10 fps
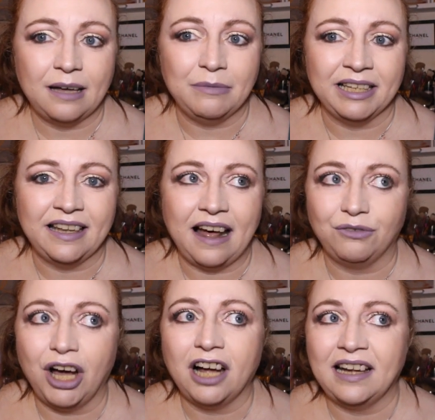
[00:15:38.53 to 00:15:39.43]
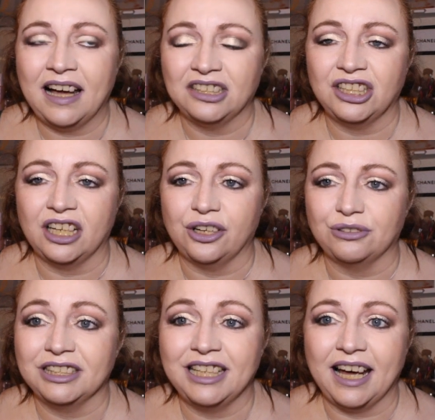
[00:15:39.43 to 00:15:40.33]
I mean, I've got an
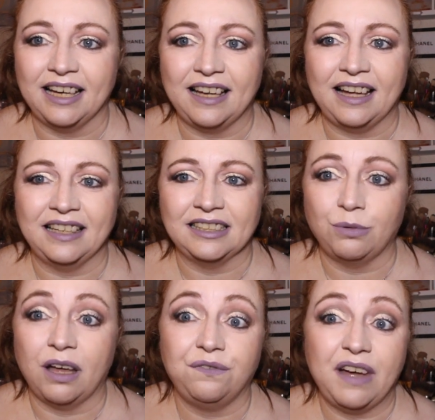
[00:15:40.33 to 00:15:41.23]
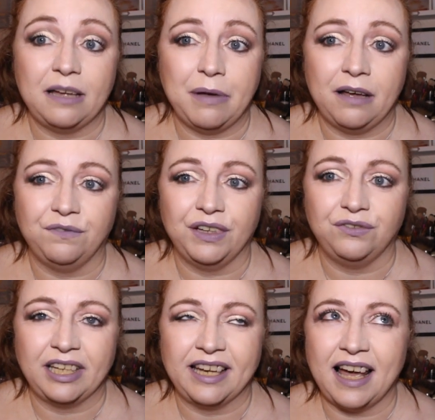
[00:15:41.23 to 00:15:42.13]
eyeshadow today and it's worth
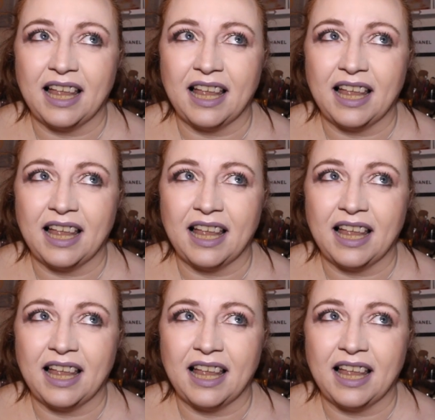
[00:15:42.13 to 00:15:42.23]
£5.50.